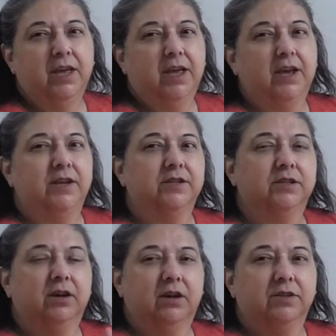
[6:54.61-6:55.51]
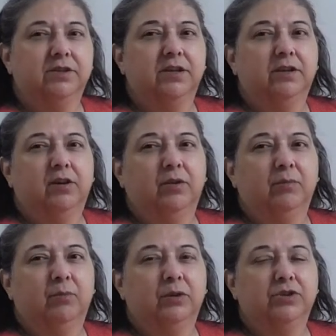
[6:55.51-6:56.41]
and it's causing all the
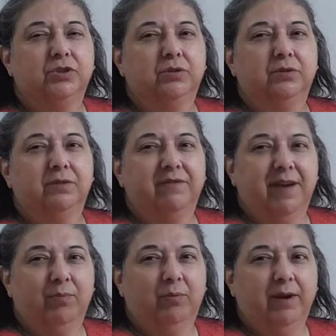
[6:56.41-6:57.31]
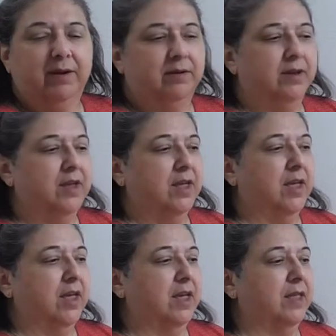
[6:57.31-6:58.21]
moisture to evaporate,
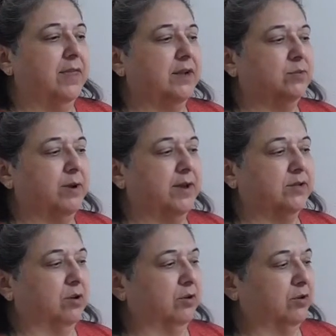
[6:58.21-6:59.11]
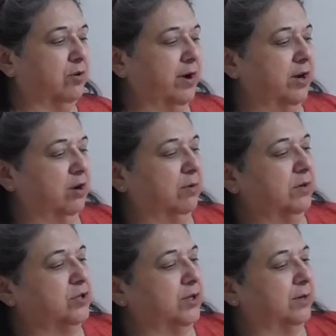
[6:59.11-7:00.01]
and that's why it's all dry and
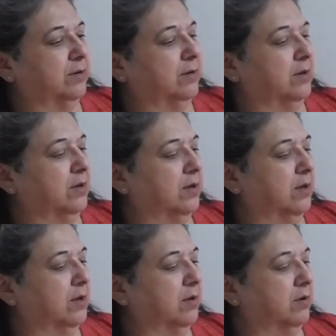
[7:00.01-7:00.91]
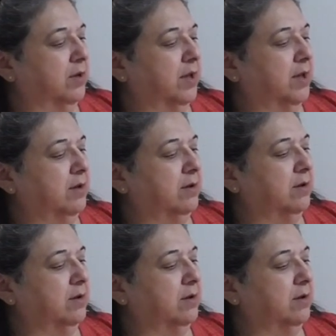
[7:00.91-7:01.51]
crunchy. Okay,